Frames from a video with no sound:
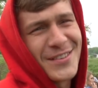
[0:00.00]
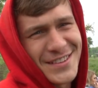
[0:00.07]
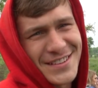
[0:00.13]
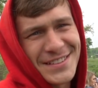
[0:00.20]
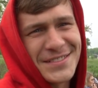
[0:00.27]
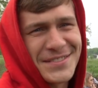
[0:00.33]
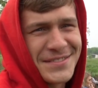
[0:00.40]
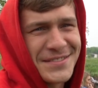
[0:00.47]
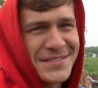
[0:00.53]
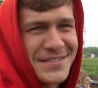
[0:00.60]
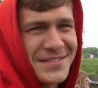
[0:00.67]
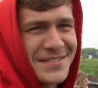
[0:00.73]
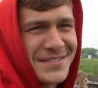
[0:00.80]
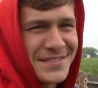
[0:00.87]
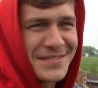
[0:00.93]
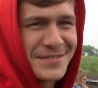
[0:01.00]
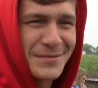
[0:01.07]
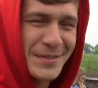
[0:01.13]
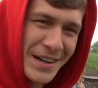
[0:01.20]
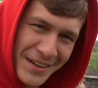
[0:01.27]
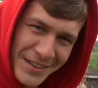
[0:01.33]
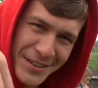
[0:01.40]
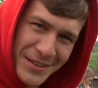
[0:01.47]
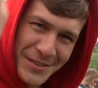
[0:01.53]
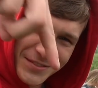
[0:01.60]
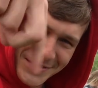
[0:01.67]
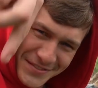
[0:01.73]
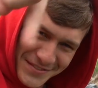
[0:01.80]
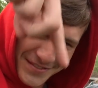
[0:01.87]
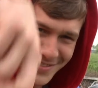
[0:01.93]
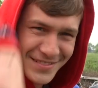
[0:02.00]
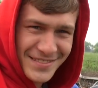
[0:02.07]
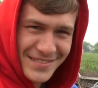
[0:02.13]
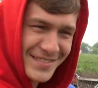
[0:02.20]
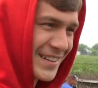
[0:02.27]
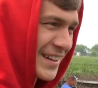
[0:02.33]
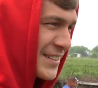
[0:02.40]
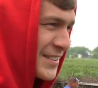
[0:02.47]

with it. No. But I'll go. Yeah,